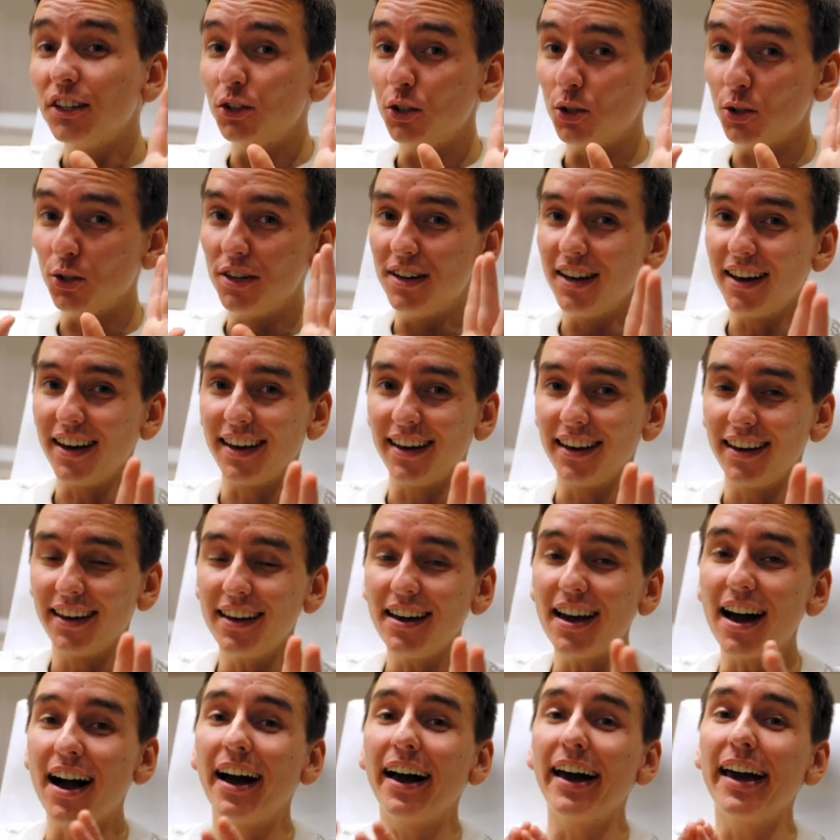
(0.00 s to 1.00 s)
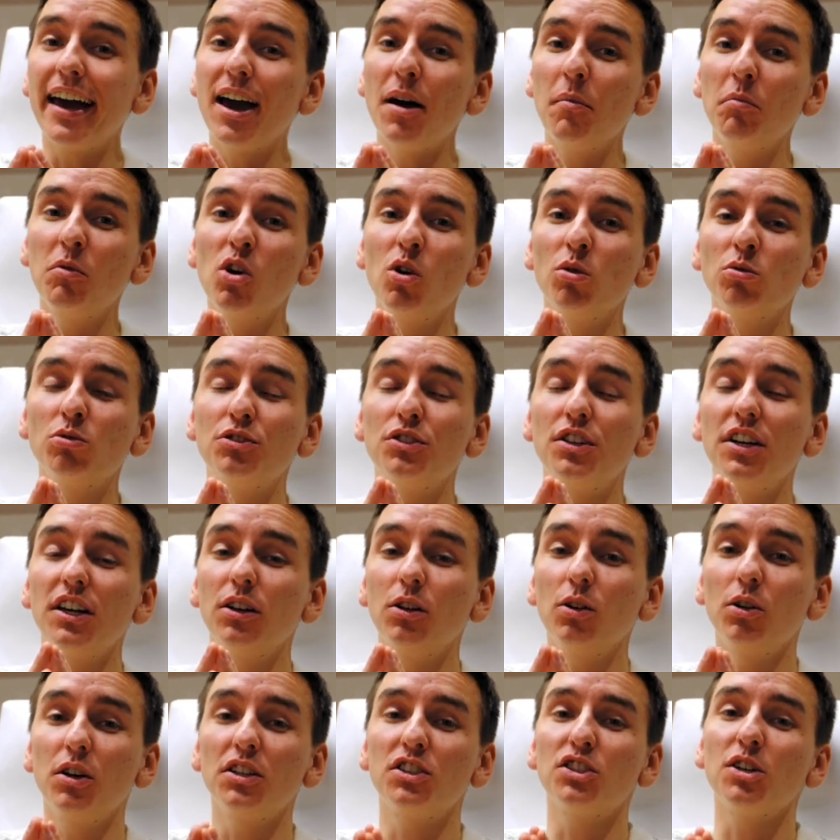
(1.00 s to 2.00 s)
Today I am going to take
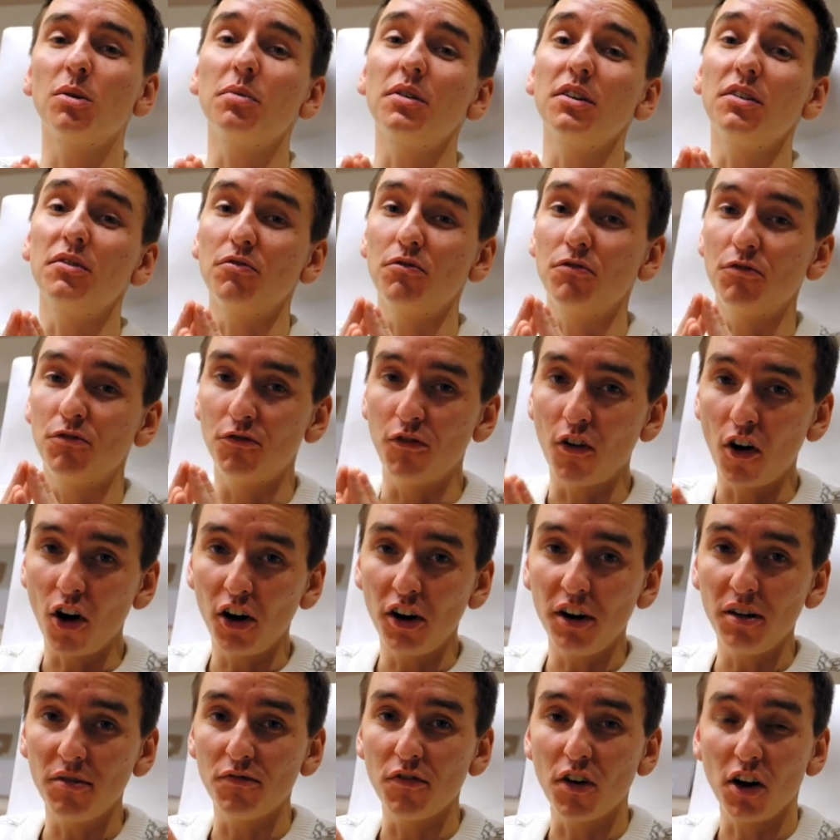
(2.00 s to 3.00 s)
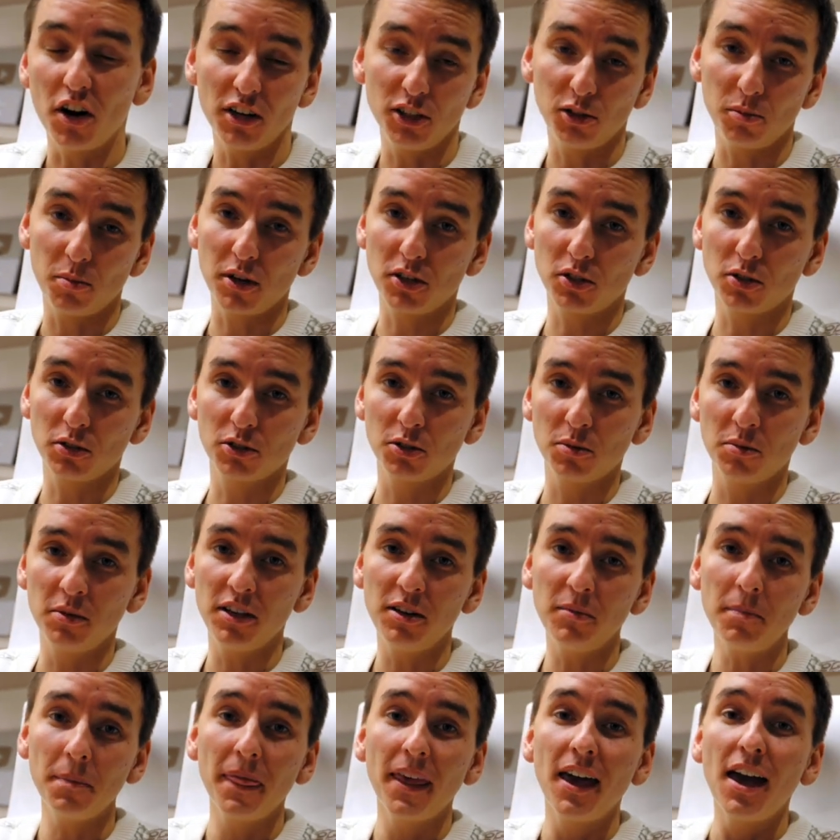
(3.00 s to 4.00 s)
a look at something very, very special to
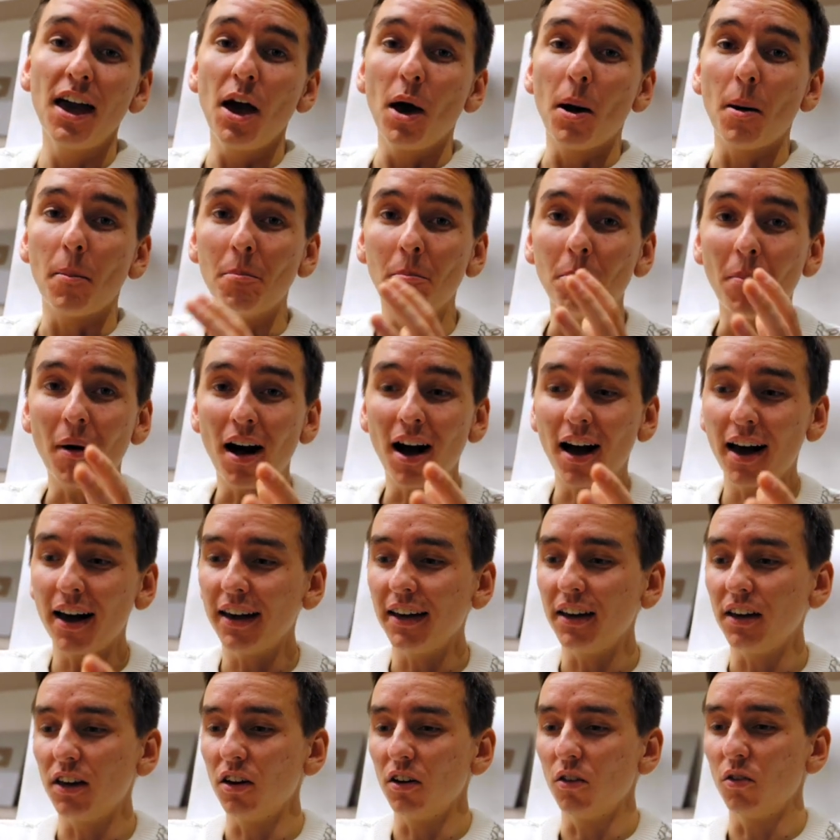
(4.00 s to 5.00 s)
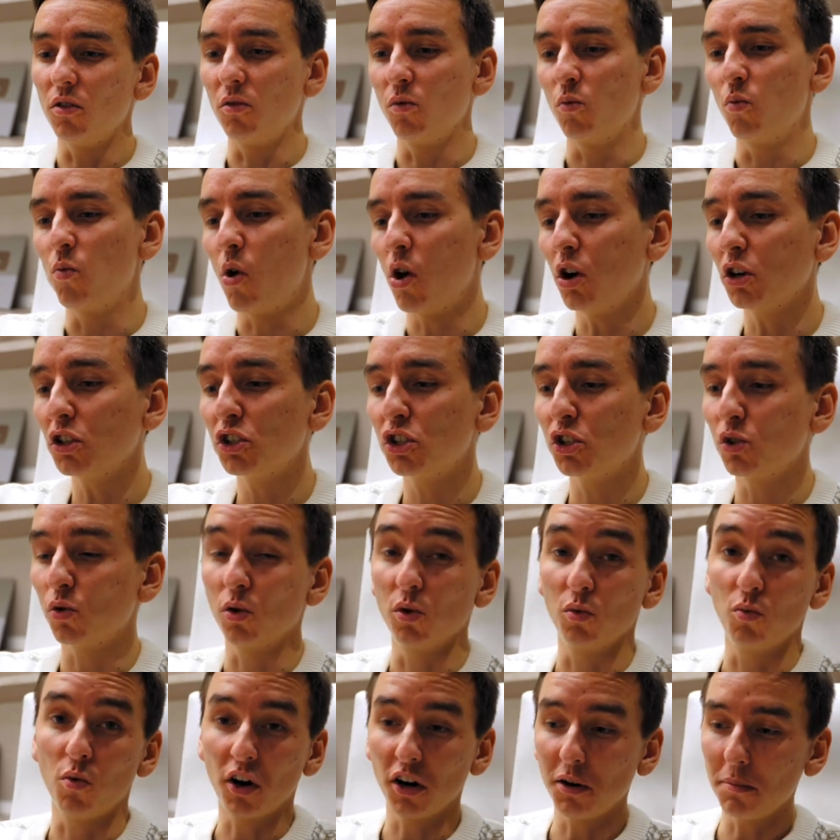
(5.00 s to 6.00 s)
me. My watch
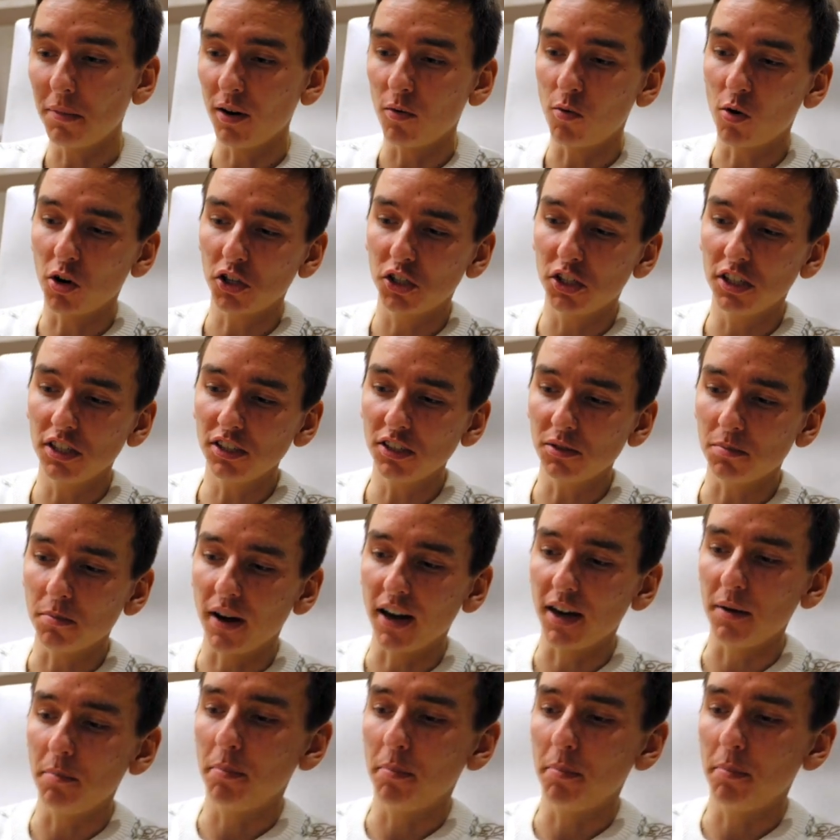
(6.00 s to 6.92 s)
or one of my watches, my